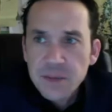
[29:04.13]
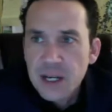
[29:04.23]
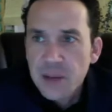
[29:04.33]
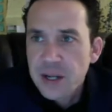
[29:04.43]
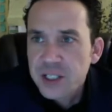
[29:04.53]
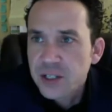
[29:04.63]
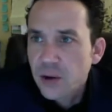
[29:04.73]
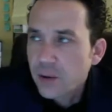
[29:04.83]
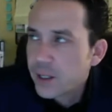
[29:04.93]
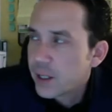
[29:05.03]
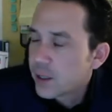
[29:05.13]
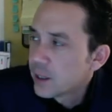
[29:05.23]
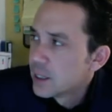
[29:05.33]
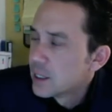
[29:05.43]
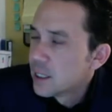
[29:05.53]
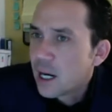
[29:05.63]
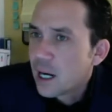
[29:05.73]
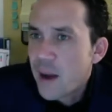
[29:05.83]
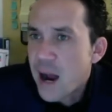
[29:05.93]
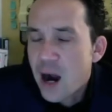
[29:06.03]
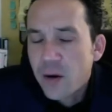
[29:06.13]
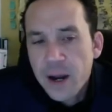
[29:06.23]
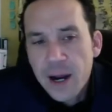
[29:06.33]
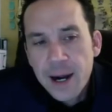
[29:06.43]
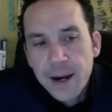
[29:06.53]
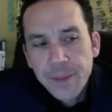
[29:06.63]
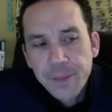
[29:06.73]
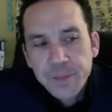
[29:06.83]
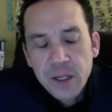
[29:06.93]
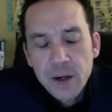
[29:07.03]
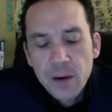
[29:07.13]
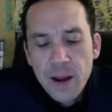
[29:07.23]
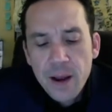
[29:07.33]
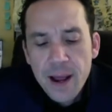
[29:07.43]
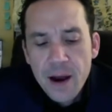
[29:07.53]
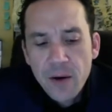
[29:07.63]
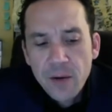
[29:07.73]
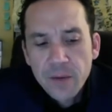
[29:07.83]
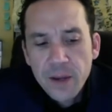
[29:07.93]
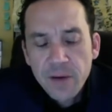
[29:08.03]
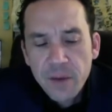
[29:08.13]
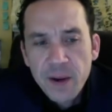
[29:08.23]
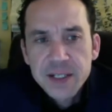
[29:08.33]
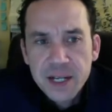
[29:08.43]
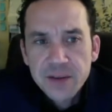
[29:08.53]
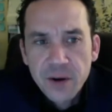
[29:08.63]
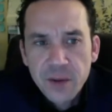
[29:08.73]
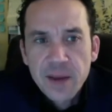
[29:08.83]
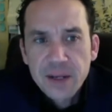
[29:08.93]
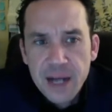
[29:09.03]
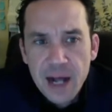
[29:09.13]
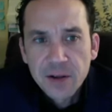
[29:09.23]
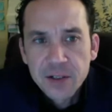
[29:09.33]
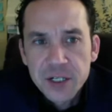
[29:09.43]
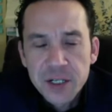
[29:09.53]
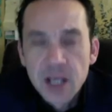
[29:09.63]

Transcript: I mentioned earlier about, how everybody's got their own methodologies.